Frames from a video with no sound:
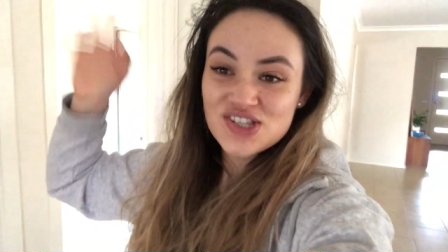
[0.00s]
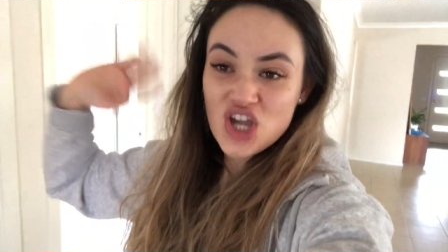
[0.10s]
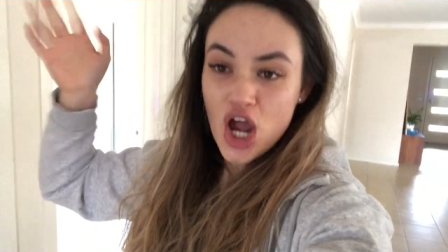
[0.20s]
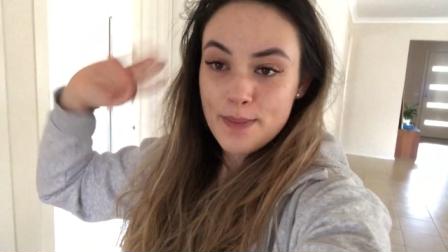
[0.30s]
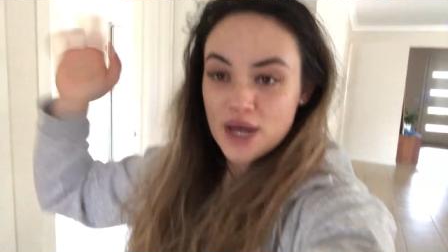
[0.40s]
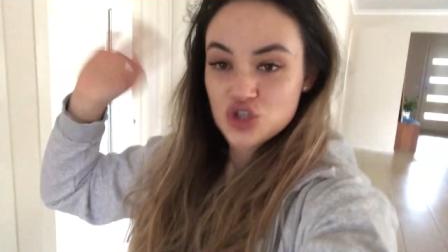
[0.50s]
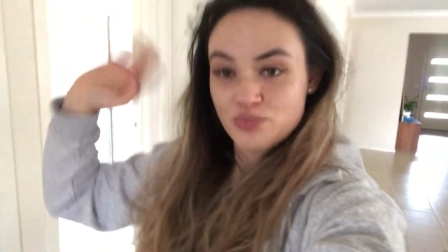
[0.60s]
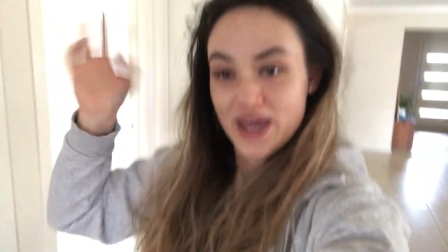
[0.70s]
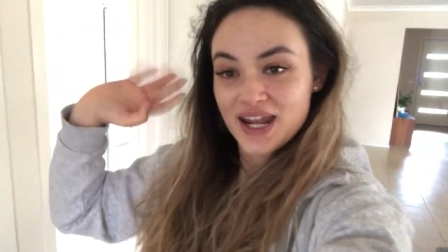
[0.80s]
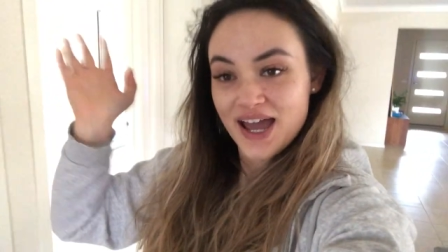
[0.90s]
so
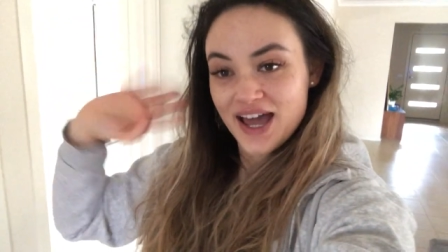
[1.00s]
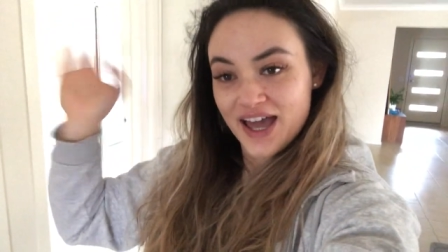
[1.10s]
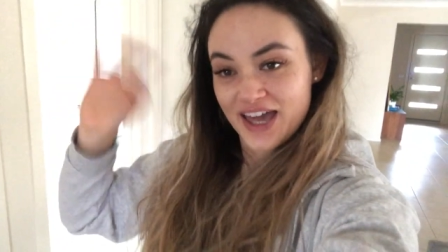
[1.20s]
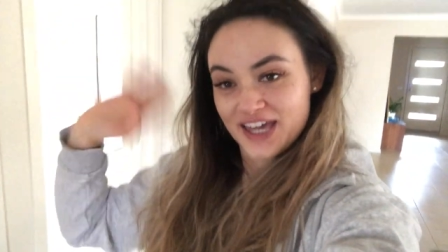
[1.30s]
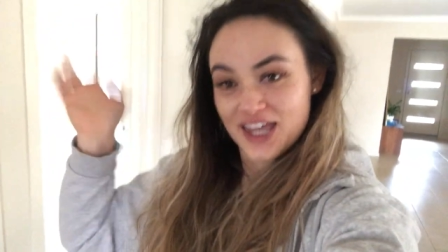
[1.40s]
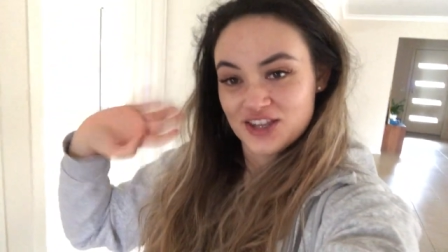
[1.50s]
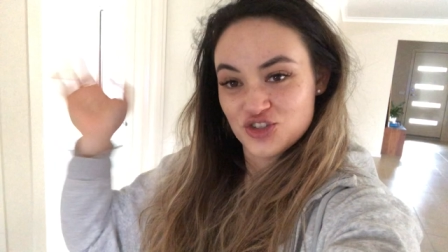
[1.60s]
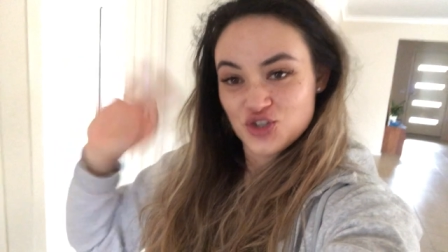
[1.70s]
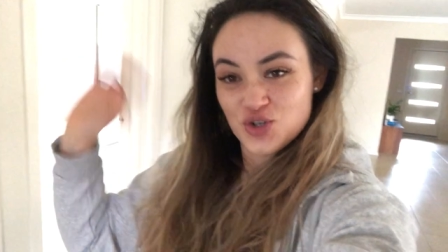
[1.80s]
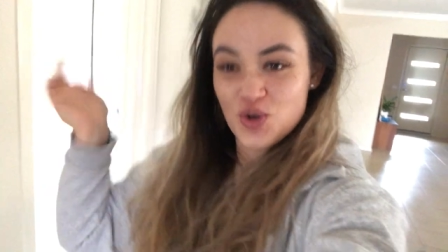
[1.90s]
much better. I
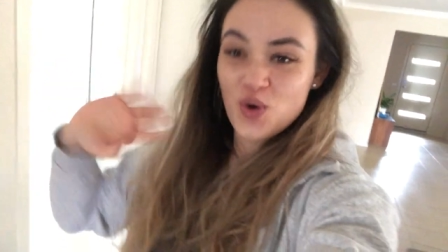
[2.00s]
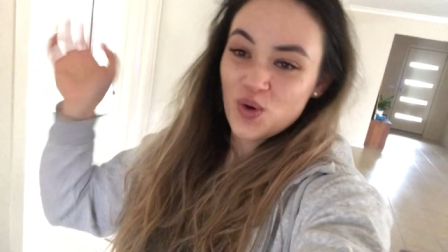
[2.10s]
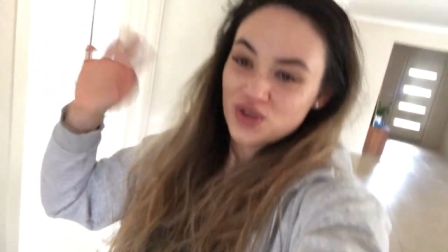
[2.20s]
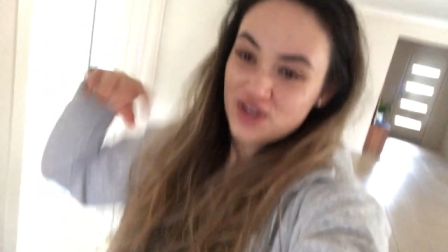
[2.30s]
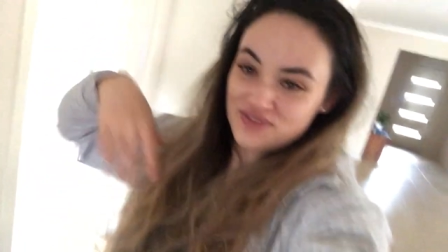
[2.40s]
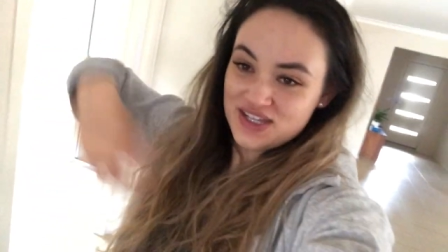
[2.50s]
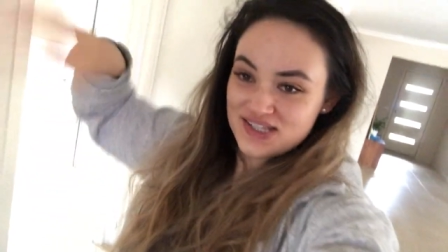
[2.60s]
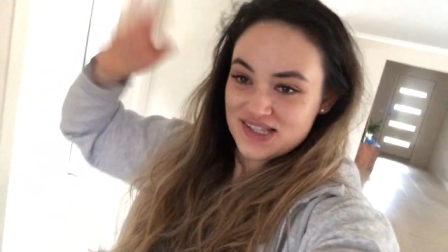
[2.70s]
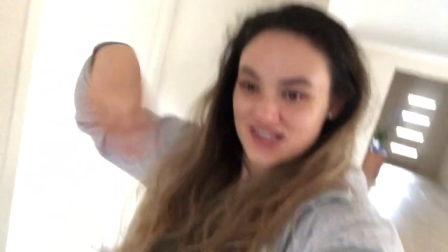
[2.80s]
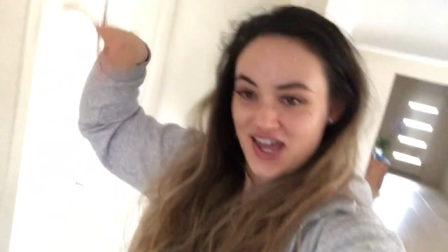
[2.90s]
can do all of
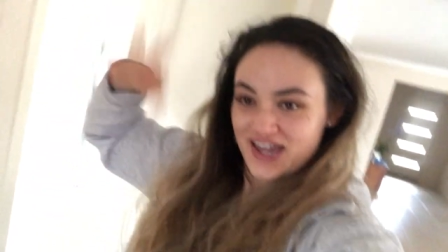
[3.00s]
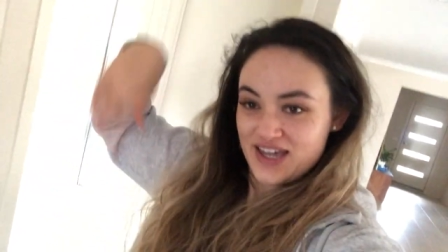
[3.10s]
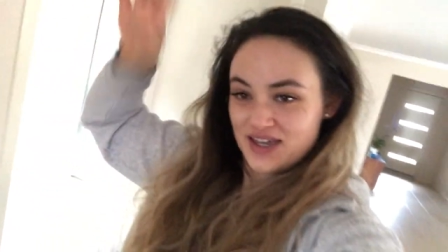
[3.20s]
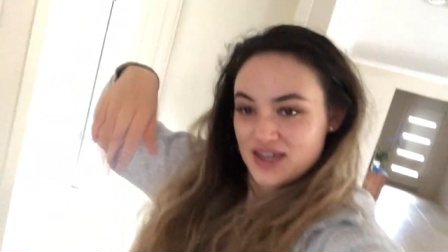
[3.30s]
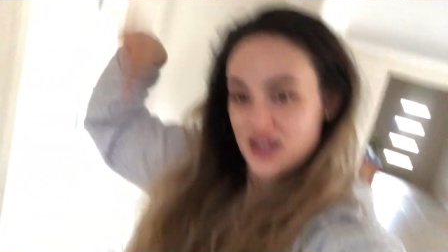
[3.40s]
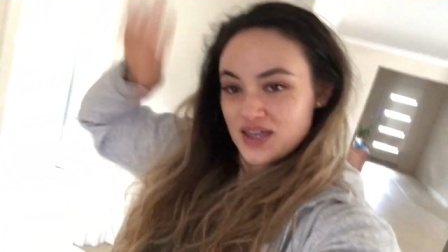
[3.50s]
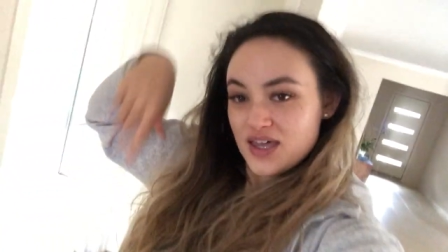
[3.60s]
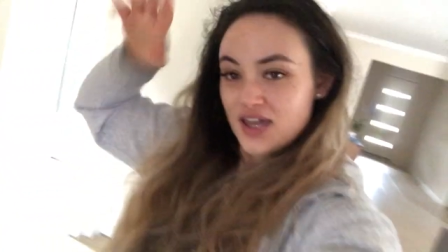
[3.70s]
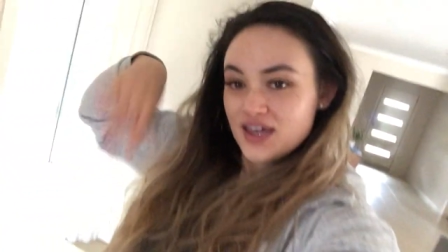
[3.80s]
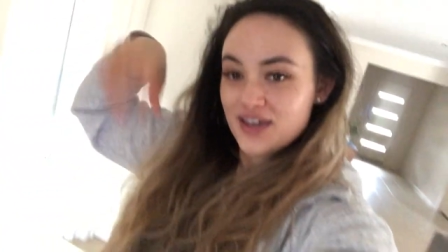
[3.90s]
this like
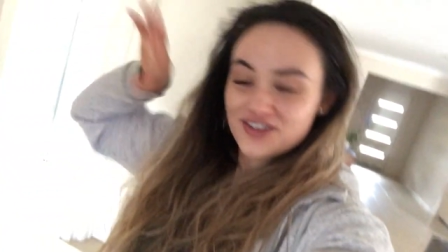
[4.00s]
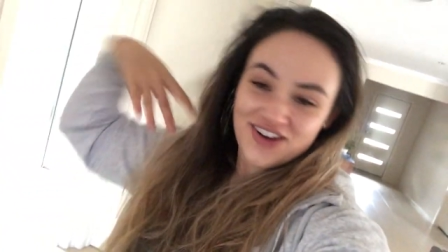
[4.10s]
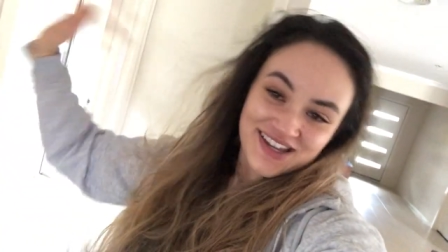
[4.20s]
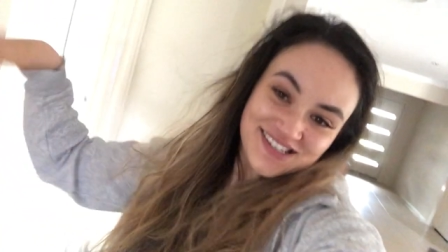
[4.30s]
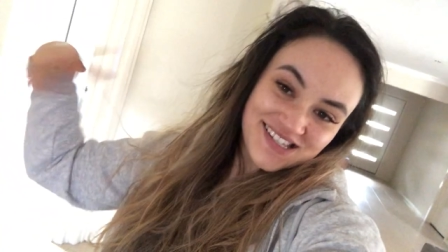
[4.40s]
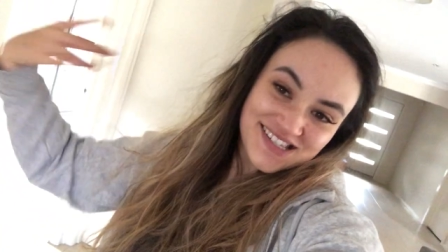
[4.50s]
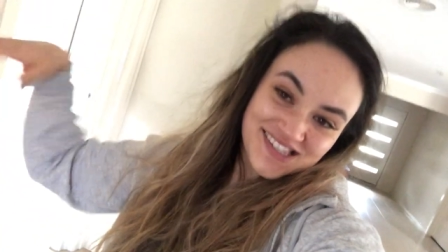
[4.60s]
crazy